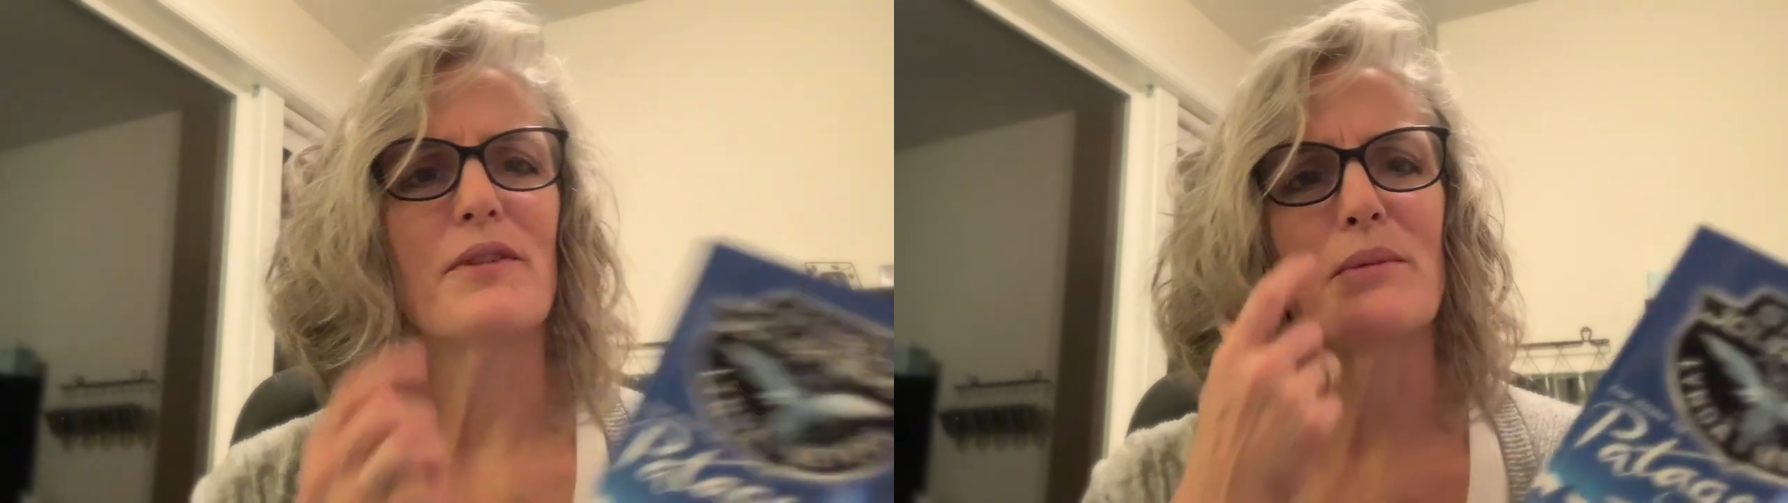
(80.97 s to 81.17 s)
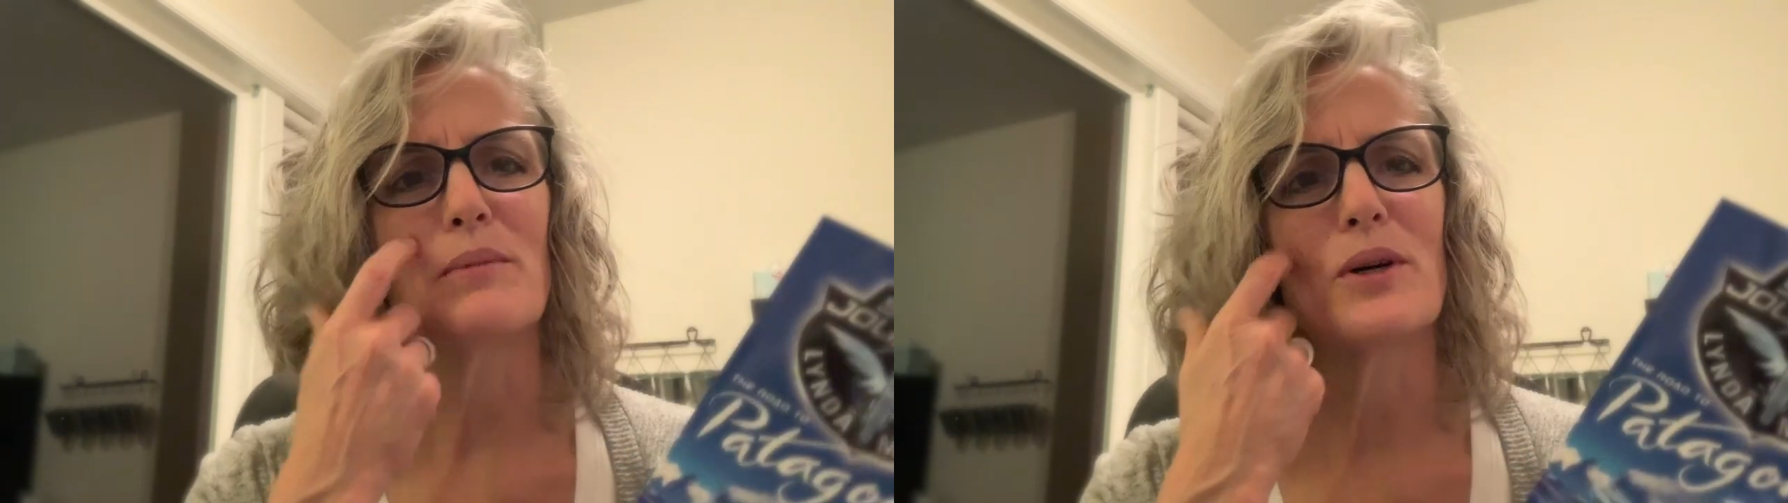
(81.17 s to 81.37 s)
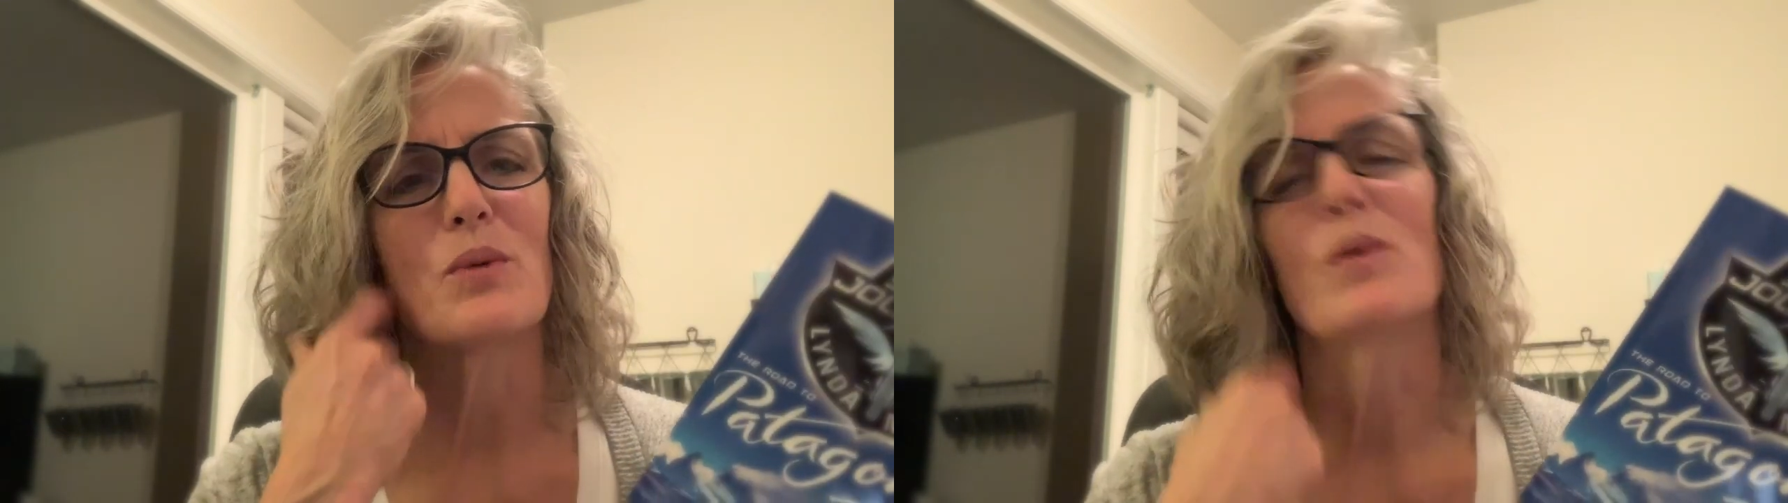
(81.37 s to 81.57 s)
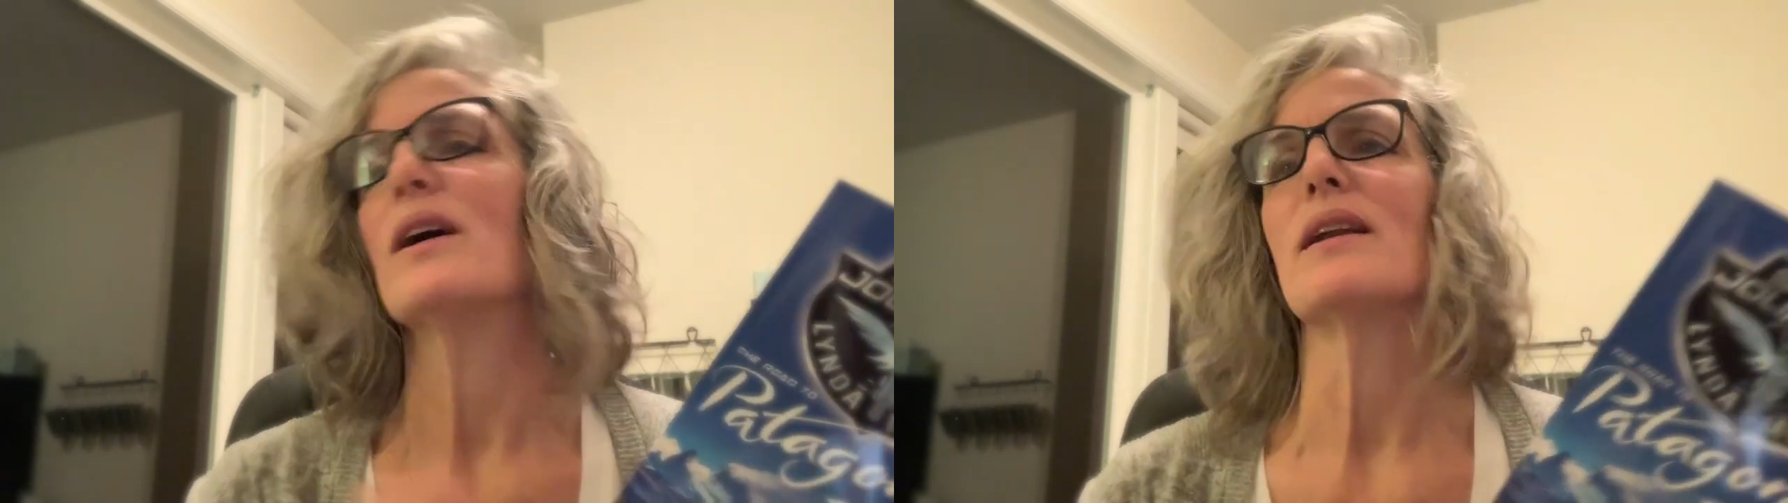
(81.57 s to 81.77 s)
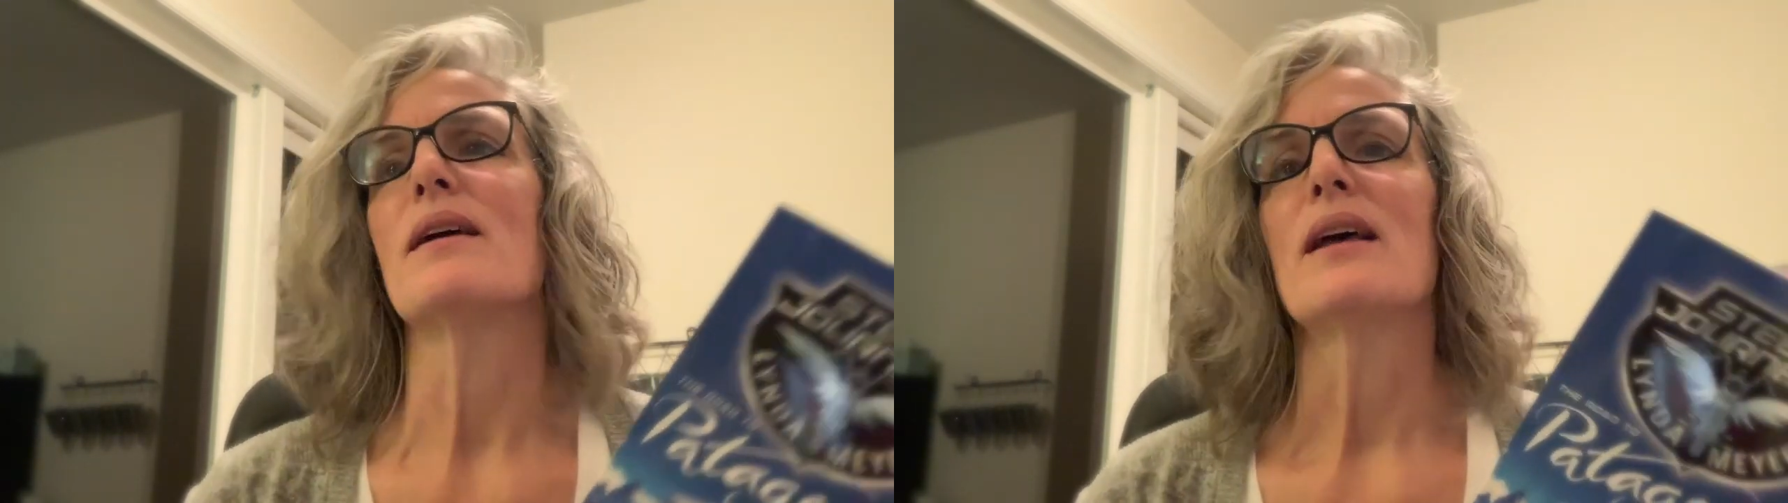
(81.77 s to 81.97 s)
in book
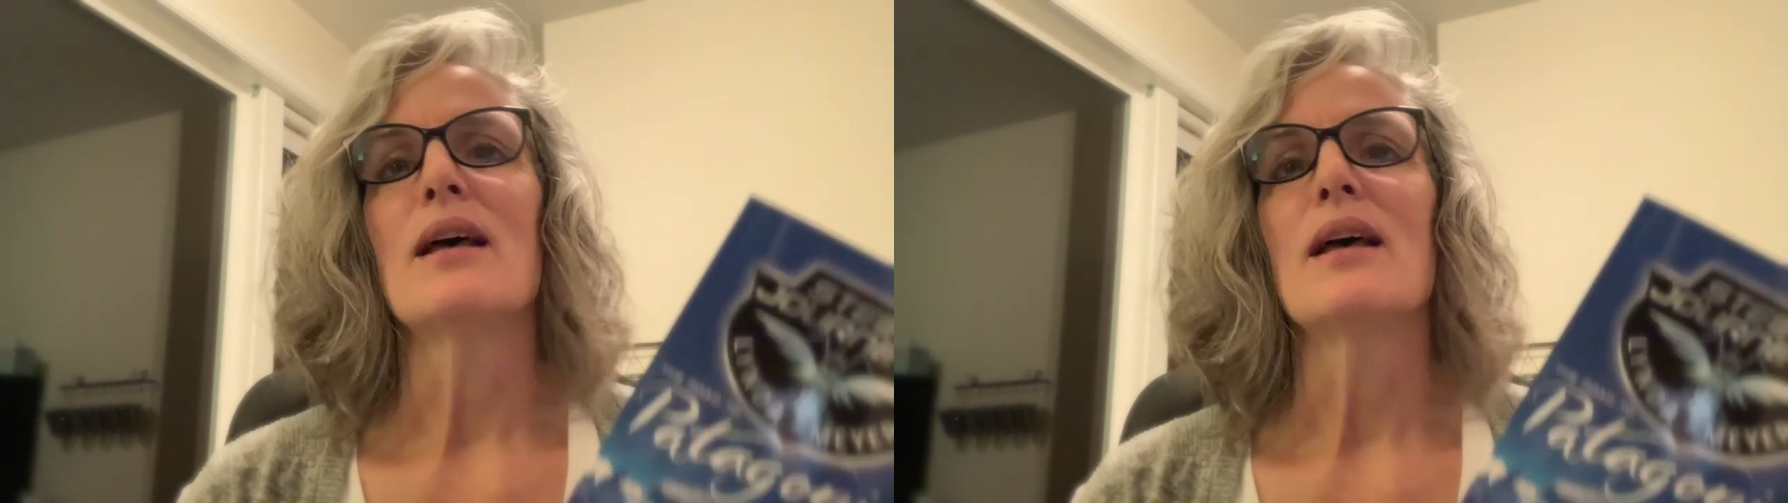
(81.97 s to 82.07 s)
one,